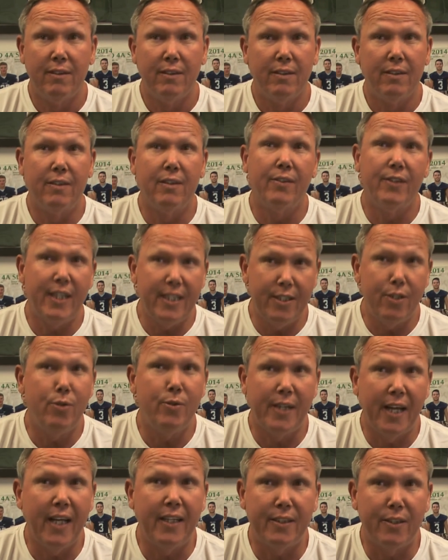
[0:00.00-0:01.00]
So they do
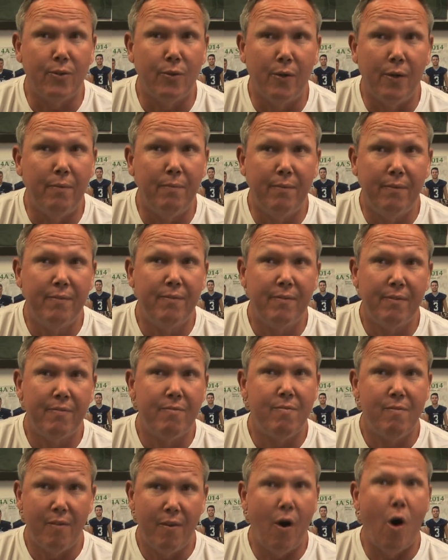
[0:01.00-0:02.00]
get to them,
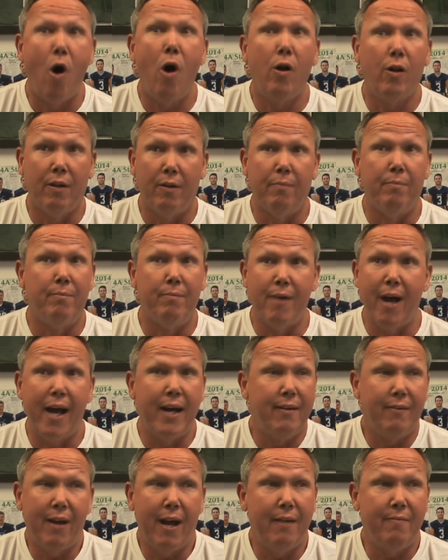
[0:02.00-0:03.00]
all of them.
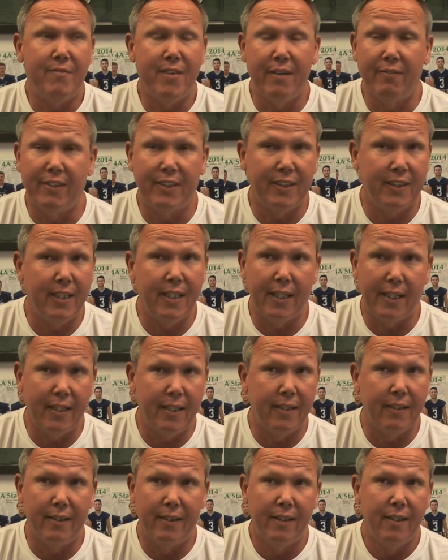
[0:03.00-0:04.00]
I've never seen a
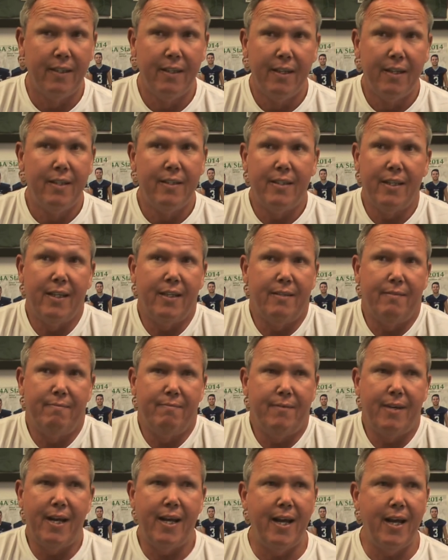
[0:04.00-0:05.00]
kid that
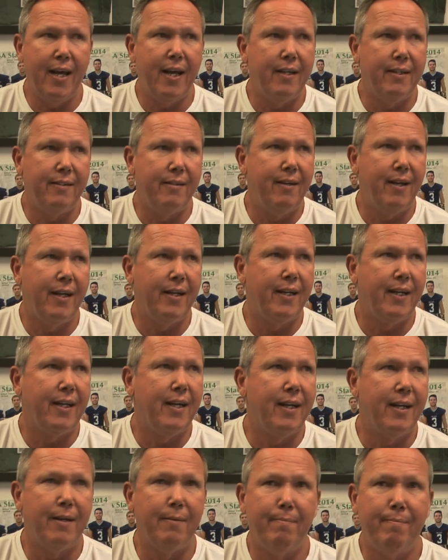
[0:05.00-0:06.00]
had any
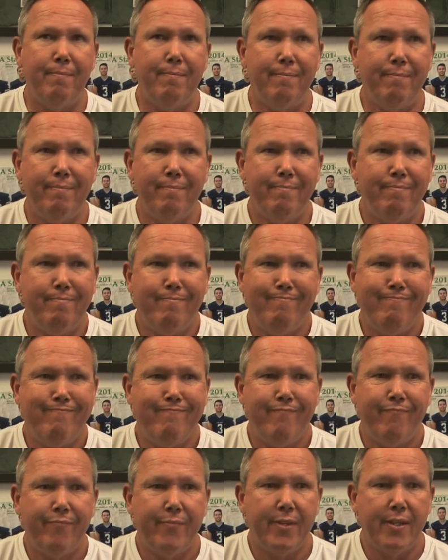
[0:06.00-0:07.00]
kind of,
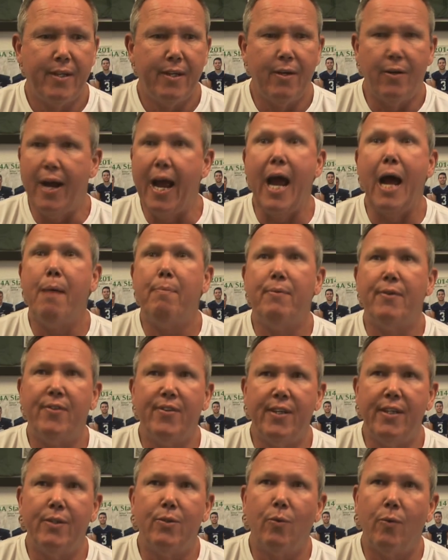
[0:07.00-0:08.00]
you know,
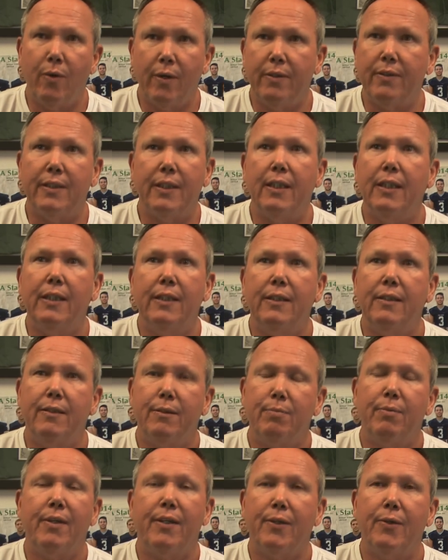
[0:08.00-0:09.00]
apathy towards it.
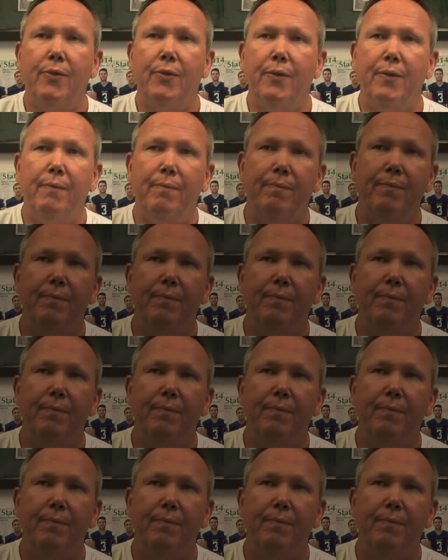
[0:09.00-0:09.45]
It's pretty cool.